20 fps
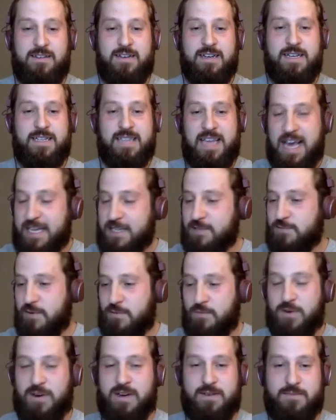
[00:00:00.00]
And that's when
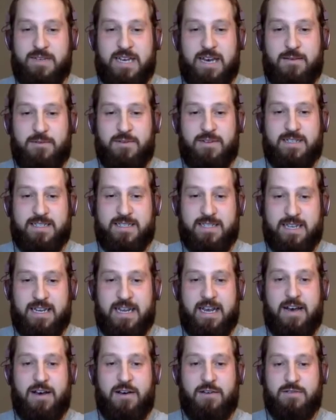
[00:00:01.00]
we're going to be able to sit
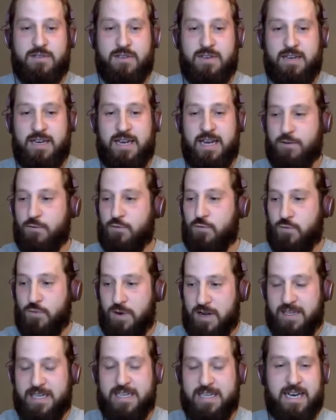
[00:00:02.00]
down and
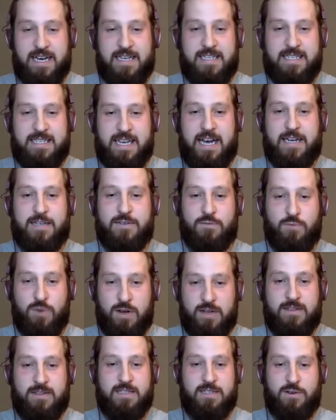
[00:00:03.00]
really dissect
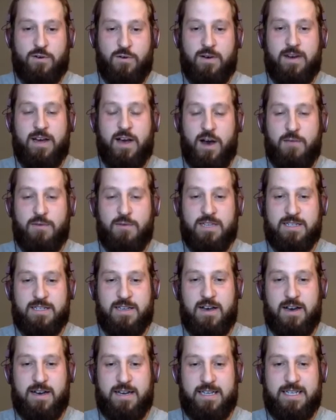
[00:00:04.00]
what is going on with this
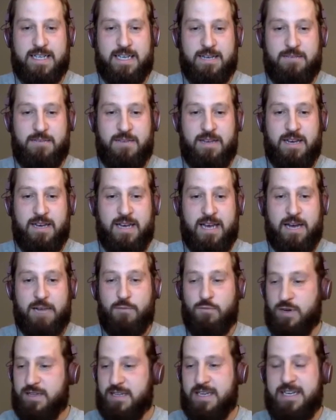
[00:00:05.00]
hockey team
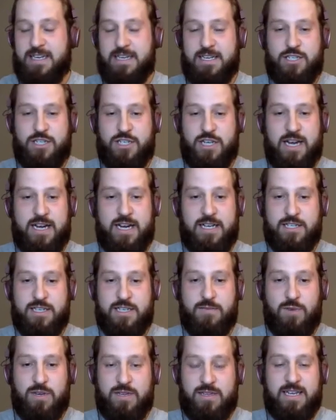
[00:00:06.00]
and what they need to change
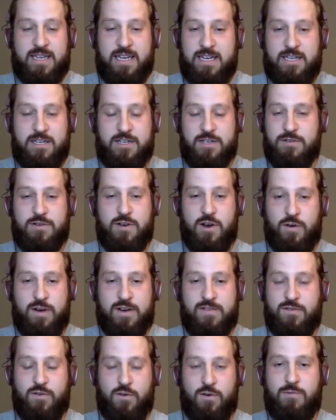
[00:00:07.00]
and what they need to do
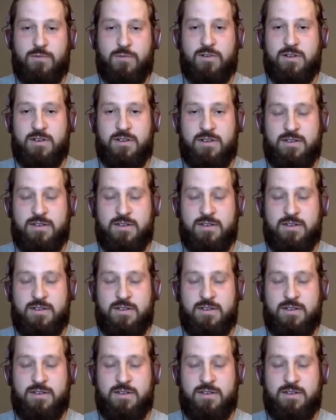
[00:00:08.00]
going forward.